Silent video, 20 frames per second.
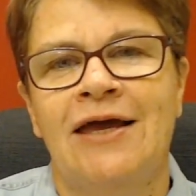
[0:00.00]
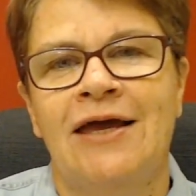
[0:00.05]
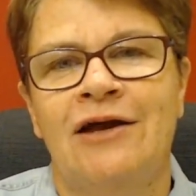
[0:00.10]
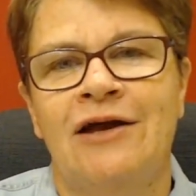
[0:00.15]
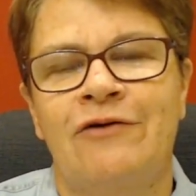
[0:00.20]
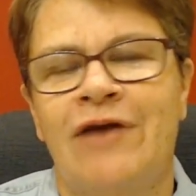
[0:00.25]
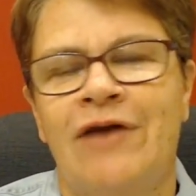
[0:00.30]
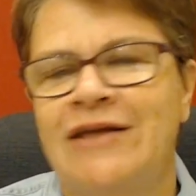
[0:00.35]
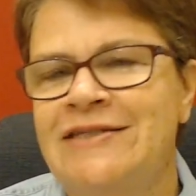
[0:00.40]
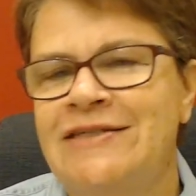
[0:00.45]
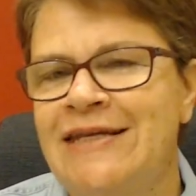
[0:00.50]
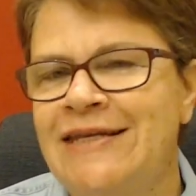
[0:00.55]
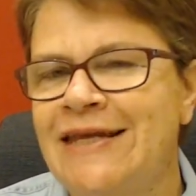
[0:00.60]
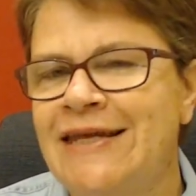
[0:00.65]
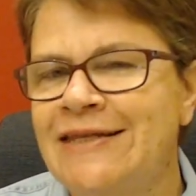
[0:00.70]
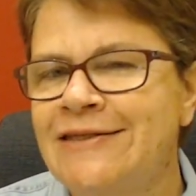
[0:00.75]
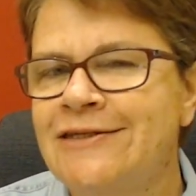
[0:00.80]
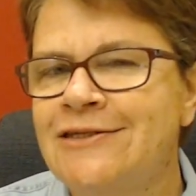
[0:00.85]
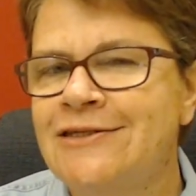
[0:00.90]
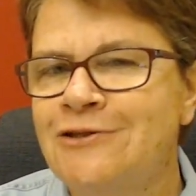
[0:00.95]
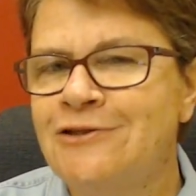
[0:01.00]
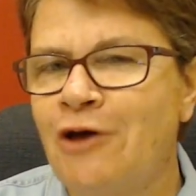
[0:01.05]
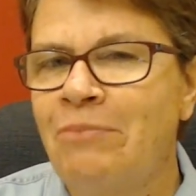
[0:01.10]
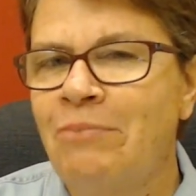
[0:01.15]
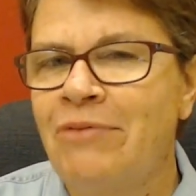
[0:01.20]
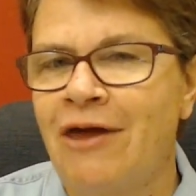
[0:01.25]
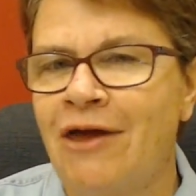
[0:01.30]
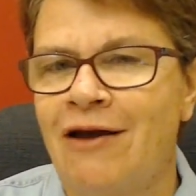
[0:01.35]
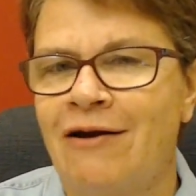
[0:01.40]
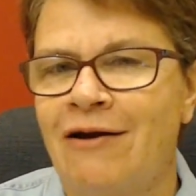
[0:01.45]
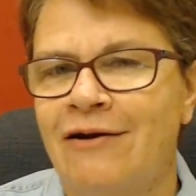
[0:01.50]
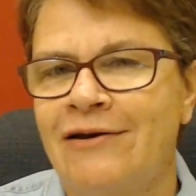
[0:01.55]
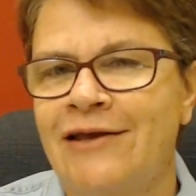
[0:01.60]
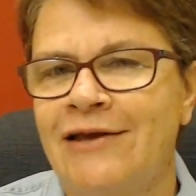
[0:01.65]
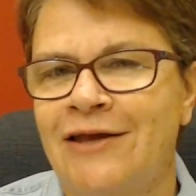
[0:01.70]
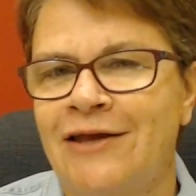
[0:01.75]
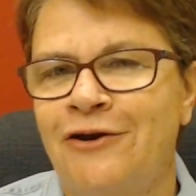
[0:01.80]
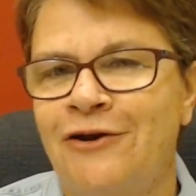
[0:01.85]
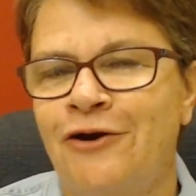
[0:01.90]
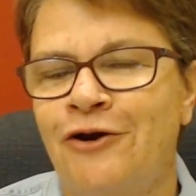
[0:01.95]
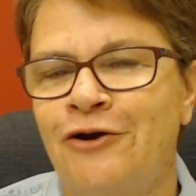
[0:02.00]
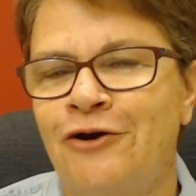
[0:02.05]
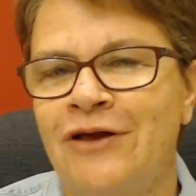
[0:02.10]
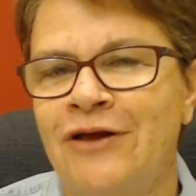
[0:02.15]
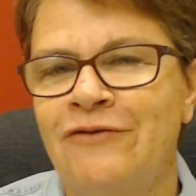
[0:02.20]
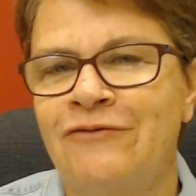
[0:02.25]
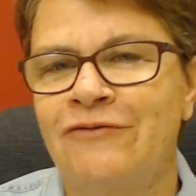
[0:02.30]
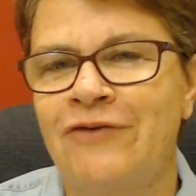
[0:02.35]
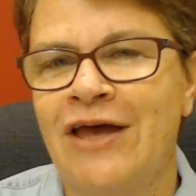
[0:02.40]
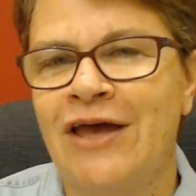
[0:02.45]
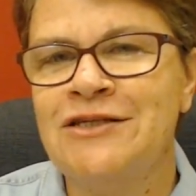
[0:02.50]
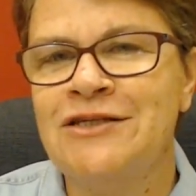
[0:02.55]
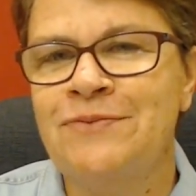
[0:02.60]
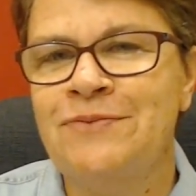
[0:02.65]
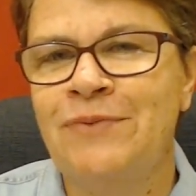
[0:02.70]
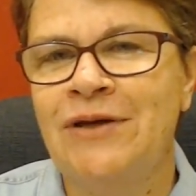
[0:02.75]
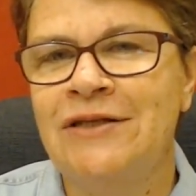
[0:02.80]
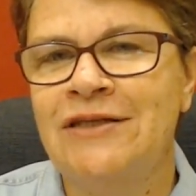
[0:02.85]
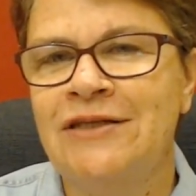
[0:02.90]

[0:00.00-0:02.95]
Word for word: Krasi didn't stop there in her investment